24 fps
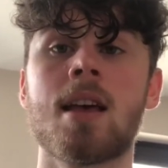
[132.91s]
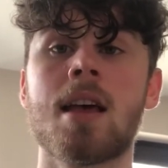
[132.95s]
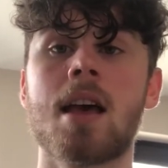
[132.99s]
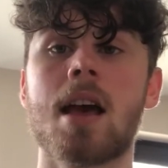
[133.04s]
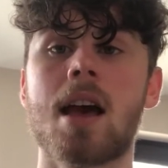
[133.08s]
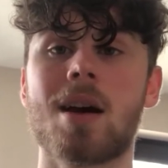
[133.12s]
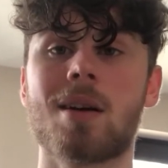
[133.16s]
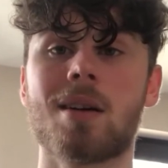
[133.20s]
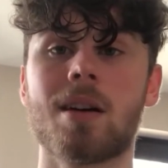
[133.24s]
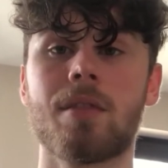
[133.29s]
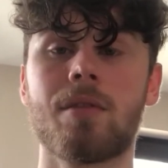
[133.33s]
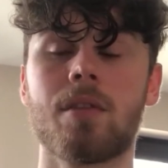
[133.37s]

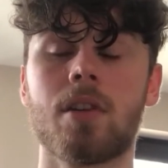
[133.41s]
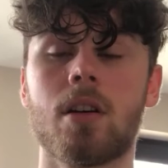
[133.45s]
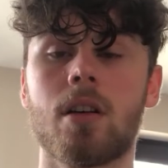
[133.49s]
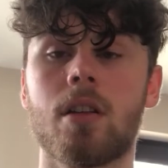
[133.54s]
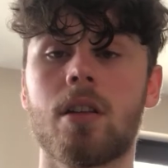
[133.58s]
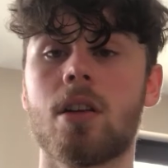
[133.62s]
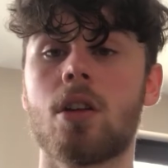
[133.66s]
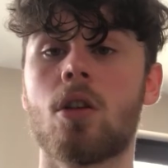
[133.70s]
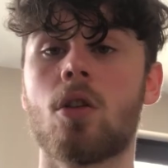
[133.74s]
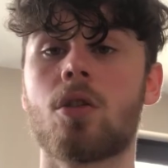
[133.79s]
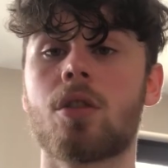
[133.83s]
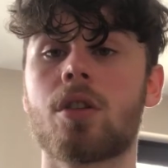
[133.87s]
However,
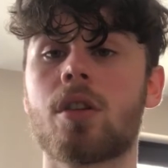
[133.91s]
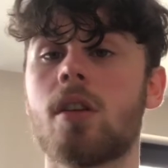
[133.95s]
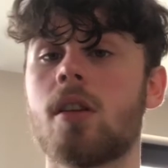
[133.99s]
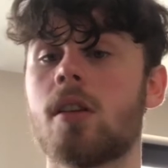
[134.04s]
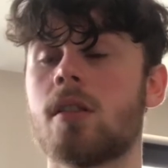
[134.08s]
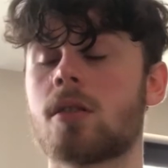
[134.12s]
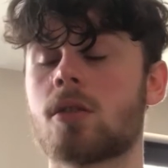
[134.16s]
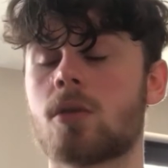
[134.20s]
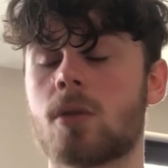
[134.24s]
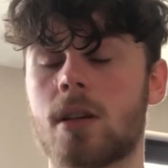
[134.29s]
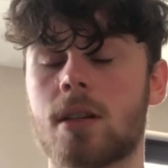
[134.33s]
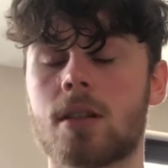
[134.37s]
the
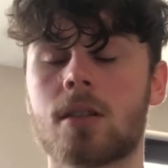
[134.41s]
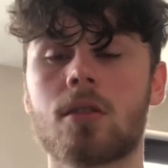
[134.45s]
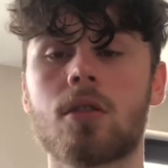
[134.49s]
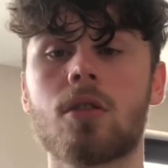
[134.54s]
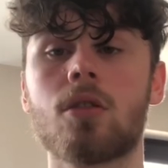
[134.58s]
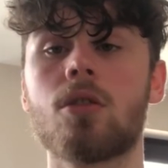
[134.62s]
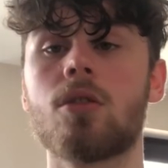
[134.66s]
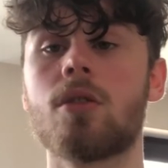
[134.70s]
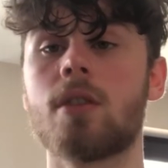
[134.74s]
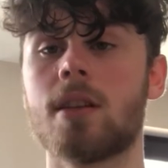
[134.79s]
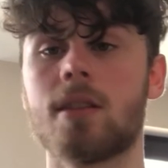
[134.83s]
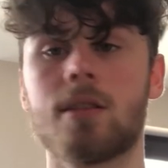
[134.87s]
Oculus Quest
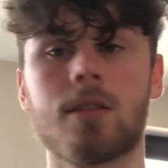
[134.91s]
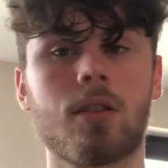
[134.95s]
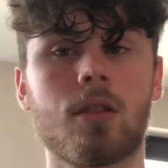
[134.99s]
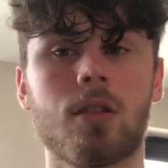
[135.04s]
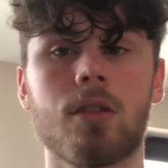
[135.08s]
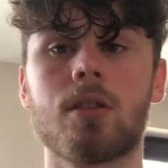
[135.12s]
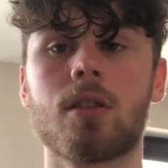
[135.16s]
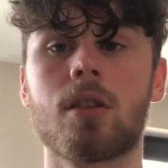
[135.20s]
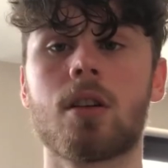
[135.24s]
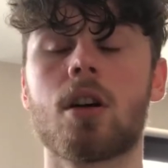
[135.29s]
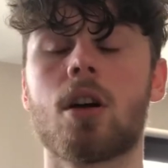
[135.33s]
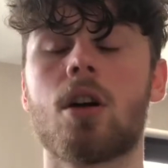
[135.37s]
2 is
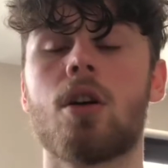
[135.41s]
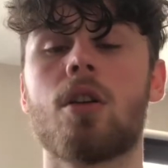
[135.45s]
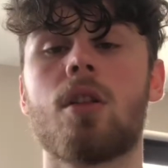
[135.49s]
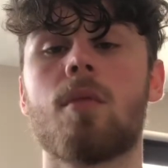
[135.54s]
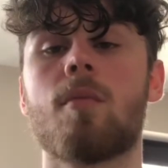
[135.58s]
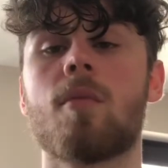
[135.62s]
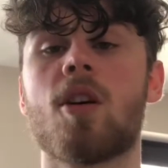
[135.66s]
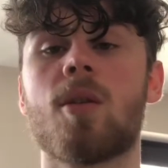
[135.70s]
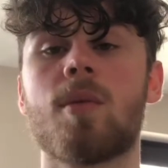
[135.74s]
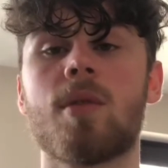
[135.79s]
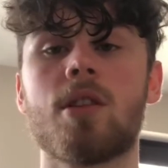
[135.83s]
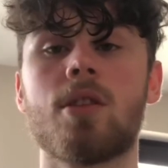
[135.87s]
good to go the
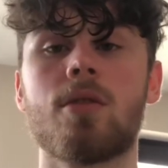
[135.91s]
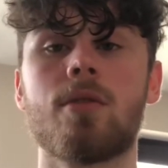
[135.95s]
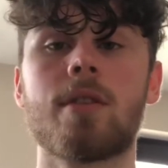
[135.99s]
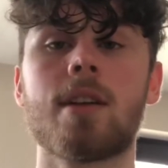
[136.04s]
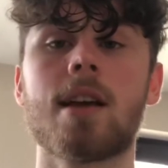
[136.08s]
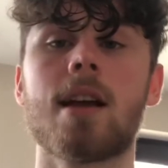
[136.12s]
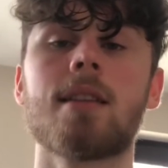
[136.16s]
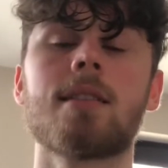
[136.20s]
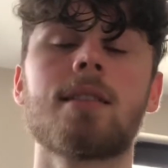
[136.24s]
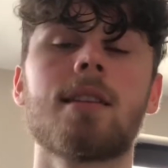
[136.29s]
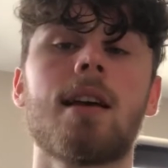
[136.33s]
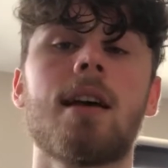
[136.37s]
moment you
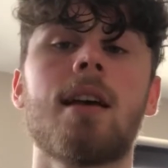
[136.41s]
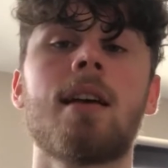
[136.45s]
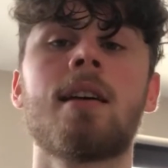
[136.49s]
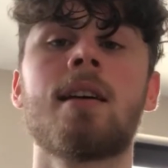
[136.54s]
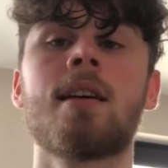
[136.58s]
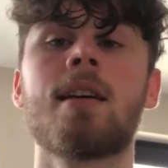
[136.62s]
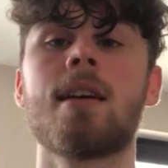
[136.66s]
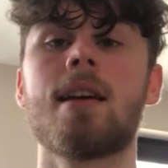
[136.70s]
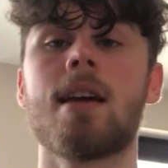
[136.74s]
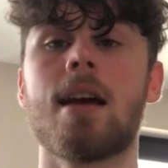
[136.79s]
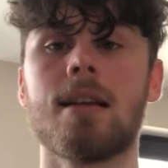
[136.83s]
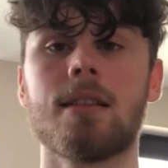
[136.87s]
get it.
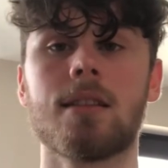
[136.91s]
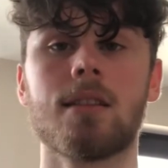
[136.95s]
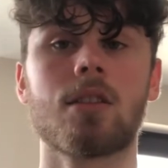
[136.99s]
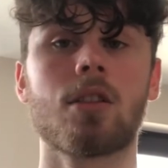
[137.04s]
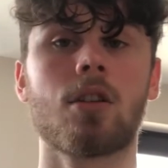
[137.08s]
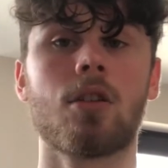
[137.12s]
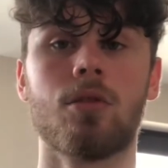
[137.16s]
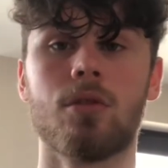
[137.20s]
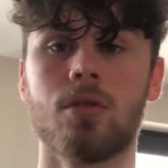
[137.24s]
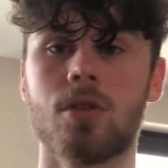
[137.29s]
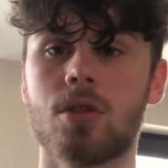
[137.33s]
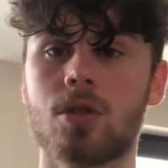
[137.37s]
It has its
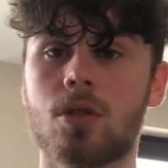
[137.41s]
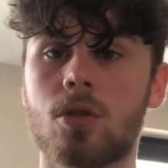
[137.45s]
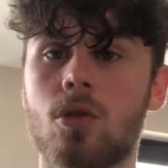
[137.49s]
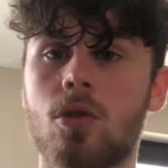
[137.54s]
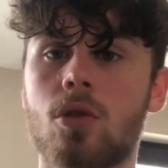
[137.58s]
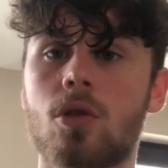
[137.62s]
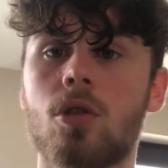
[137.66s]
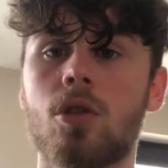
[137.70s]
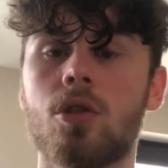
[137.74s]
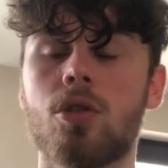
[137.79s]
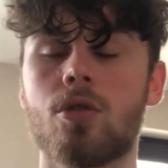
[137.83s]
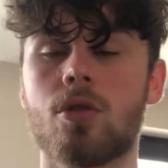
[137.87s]
own
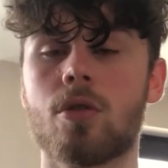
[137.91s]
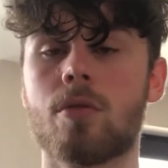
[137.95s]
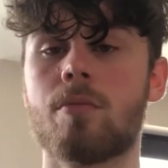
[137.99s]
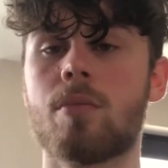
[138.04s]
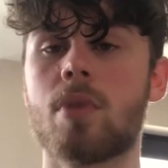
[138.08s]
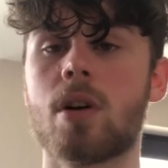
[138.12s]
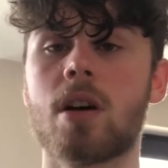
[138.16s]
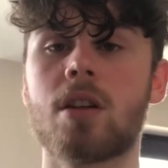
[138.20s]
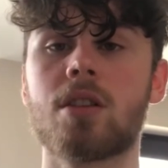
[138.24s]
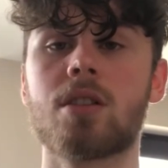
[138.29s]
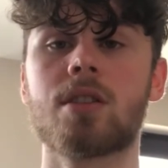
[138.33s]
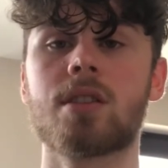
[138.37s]
store, you can
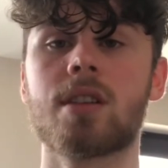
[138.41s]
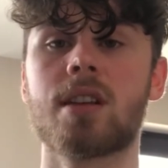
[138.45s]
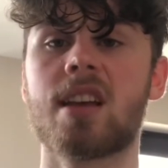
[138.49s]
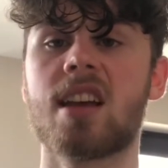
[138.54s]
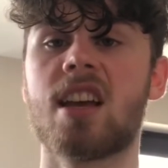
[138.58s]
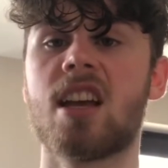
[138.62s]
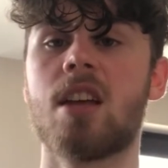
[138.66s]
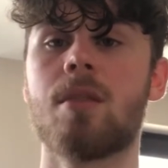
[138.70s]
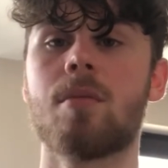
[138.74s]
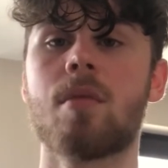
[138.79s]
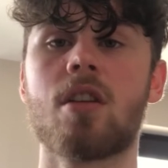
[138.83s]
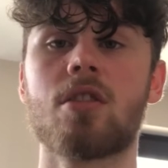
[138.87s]
purchase a
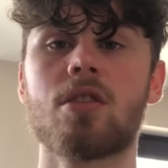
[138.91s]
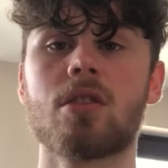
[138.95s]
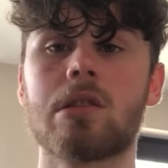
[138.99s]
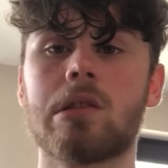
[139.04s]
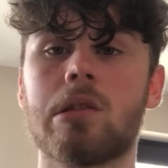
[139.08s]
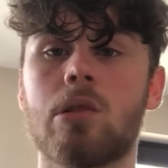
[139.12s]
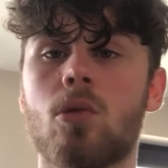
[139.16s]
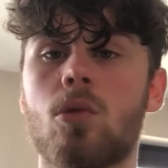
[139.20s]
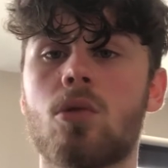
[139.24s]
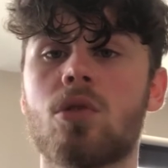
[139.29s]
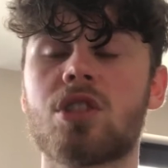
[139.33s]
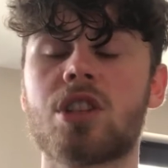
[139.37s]
game and just
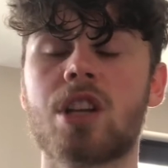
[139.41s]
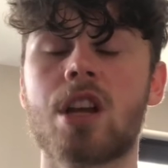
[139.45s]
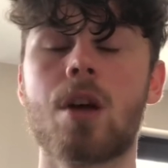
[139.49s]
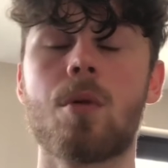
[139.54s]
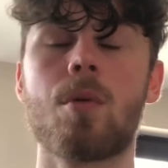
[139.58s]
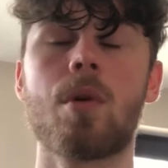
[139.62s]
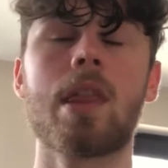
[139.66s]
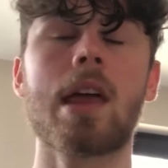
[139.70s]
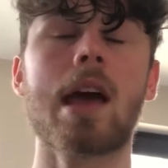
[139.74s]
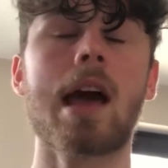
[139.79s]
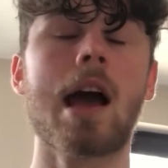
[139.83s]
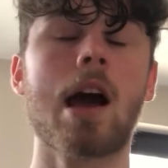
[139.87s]
launch it
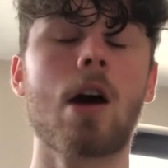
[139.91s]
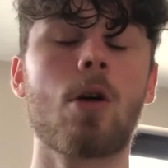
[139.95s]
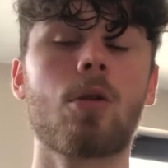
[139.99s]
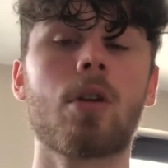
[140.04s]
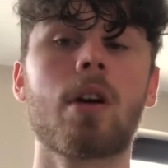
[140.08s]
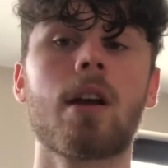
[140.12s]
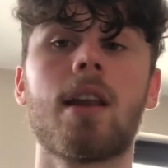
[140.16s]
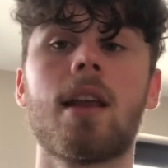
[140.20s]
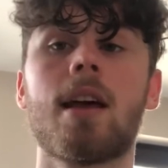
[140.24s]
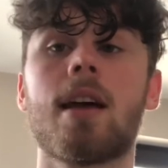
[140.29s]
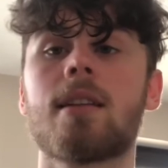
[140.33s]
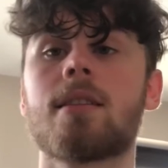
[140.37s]
without
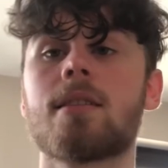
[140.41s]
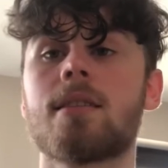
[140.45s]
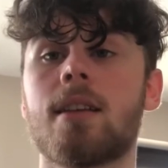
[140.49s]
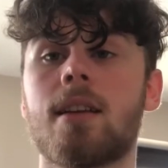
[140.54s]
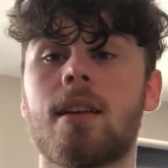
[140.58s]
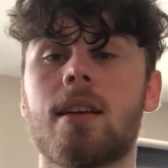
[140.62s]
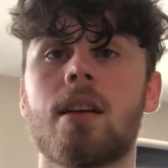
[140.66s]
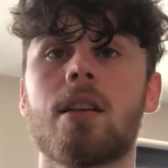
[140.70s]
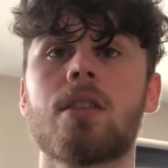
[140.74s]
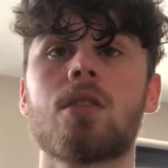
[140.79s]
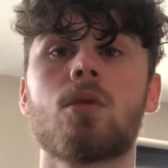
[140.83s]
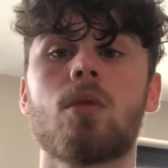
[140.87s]

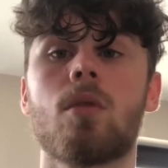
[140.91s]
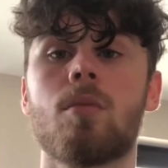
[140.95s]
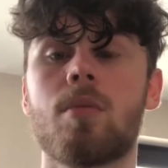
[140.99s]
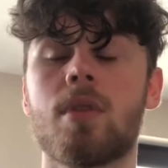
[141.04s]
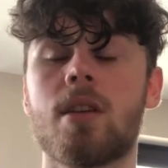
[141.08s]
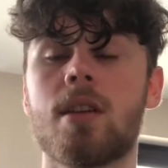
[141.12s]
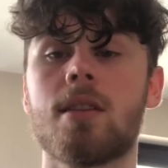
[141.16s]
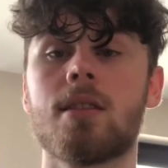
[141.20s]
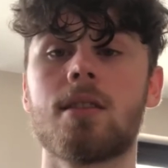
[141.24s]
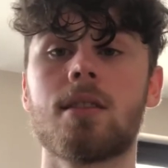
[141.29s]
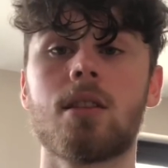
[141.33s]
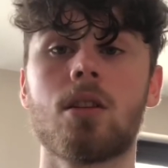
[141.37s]
connecting to a
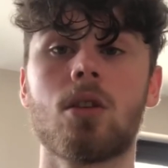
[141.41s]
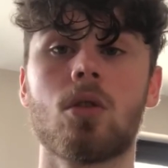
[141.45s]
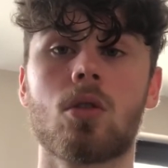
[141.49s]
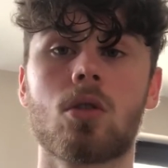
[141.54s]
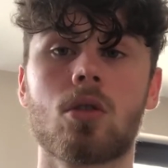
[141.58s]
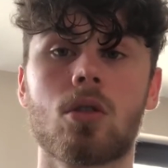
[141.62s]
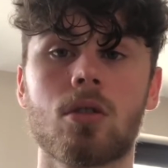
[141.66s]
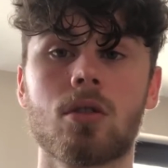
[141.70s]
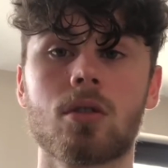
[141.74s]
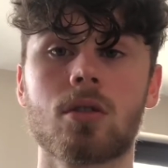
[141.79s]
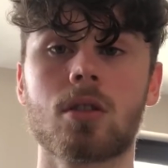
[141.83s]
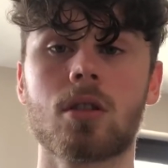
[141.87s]
PC or
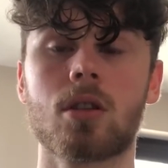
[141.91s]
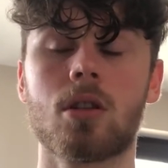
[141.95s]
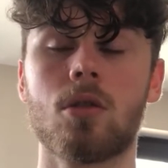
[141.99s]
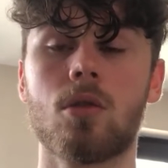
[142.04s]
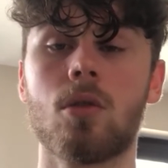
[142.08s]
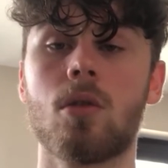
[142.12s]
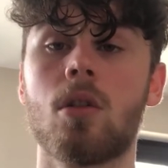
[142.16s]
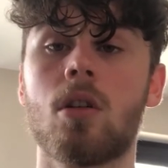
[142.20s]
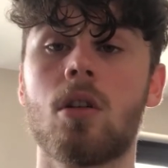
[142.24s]
console.